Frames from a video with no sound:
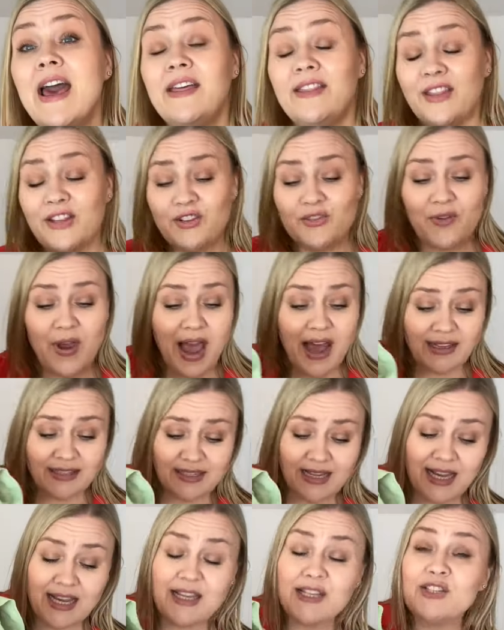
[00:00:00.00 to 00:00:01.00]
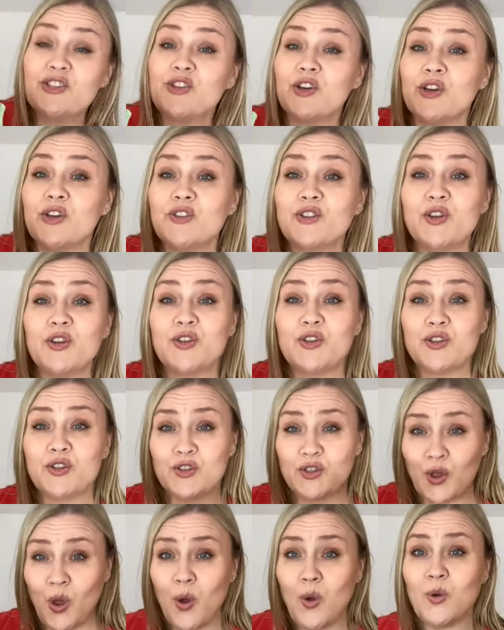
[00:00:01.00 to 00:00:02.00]
The dress is just
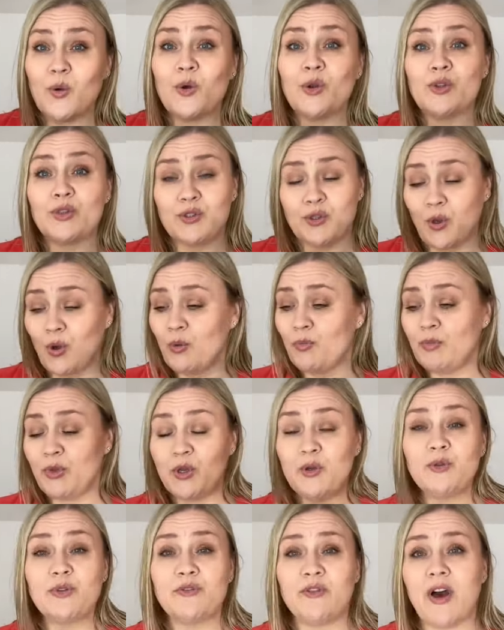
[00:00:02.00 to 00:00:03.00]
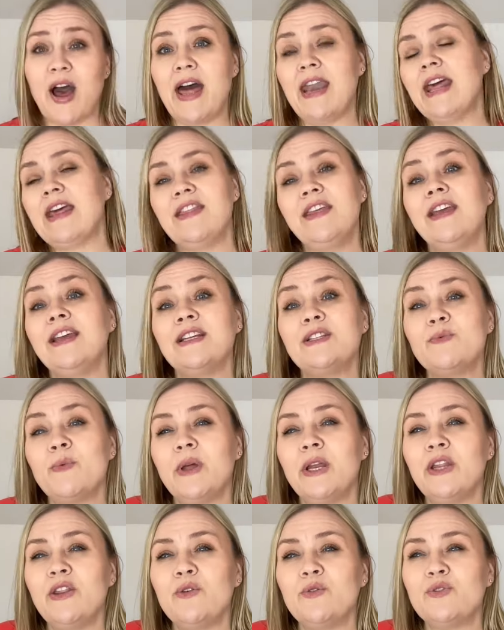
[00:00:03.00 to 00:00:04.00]
so, so beautiful. And I think it's one
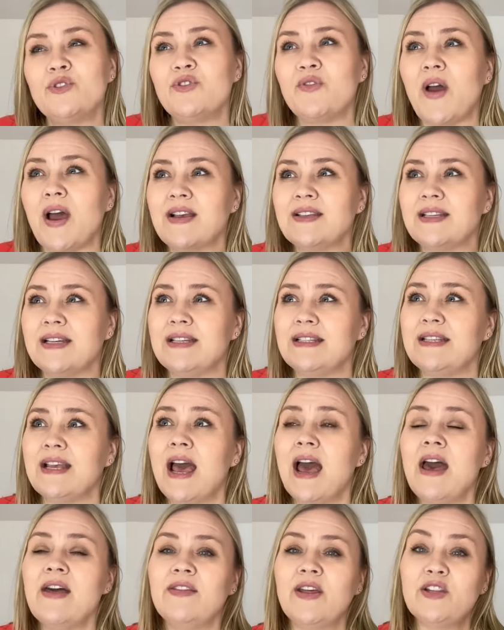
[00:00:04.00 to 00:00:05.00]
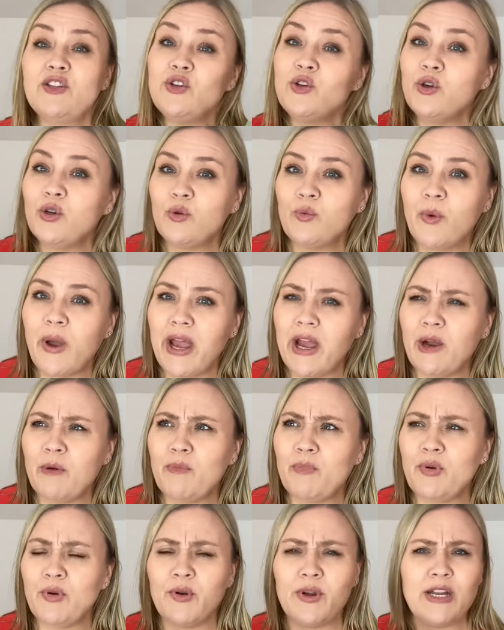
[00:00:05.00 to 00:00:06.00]
of those dresses that you could wear
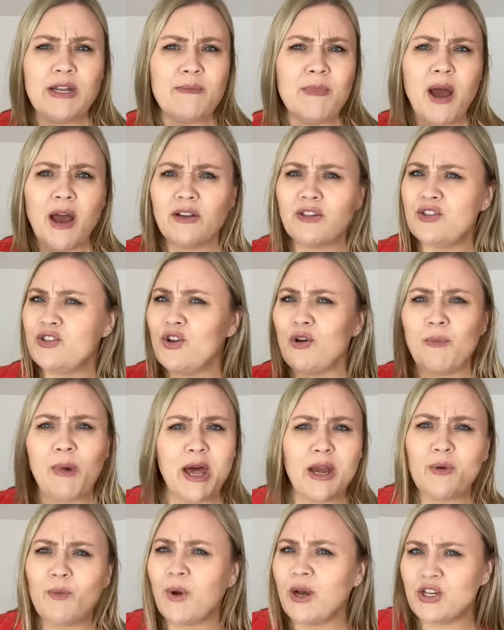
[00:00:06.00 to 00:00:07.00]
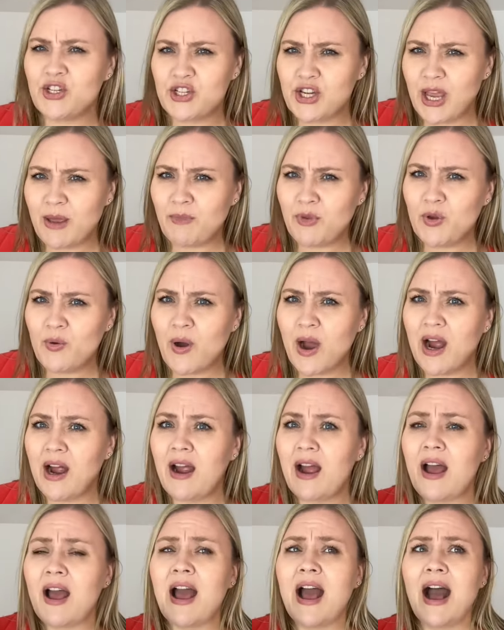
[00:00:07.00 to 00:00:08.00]
pretty much no matter what shape you are.
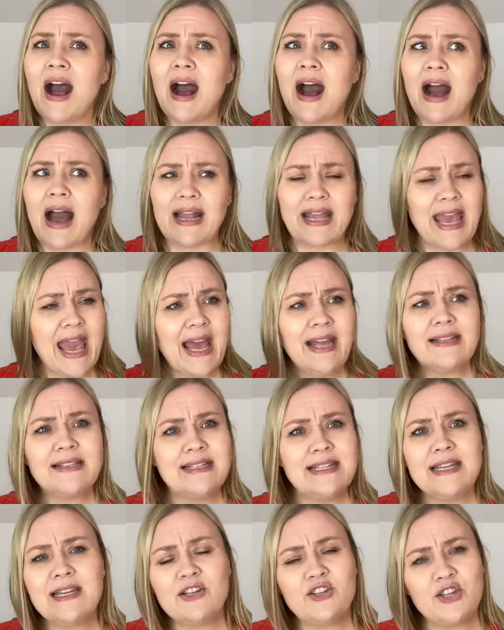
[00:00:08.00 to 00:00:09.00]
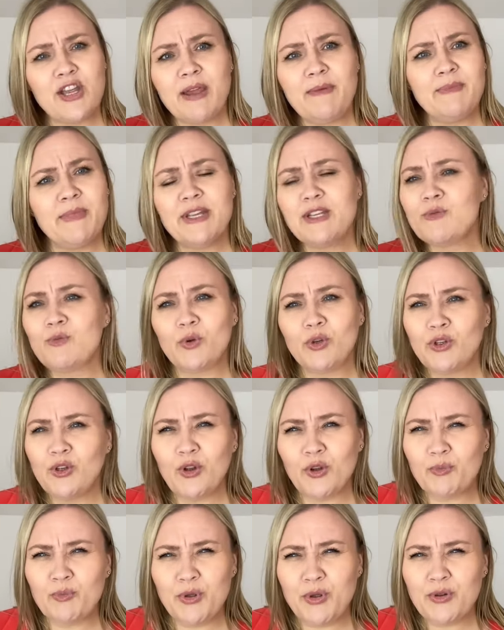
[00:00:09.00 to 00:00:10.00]
I can't see a shape this wouldn't
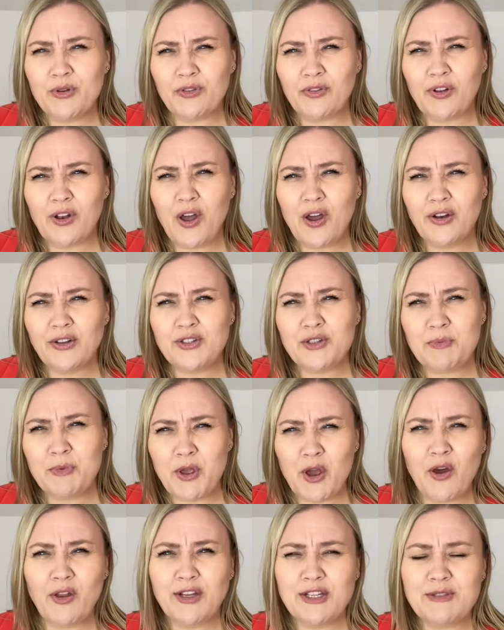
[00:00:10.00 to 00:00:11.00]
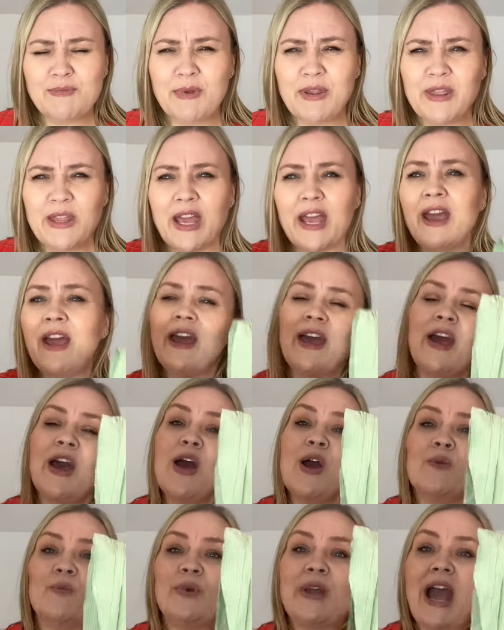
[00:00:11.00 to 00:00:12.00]
look beautiful on, to be honest with you.
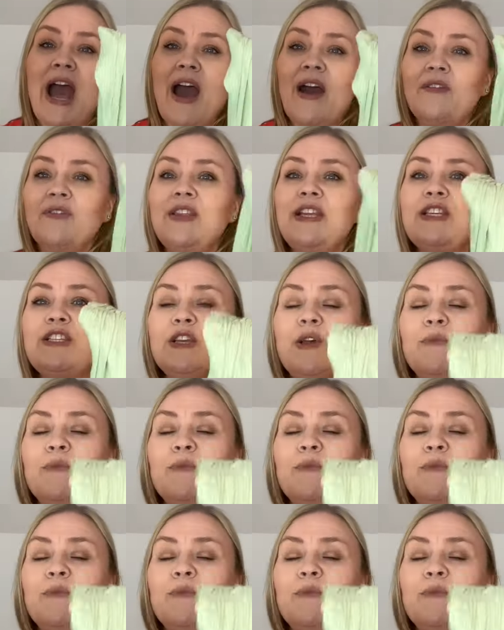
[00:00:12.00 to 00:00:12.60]
We have these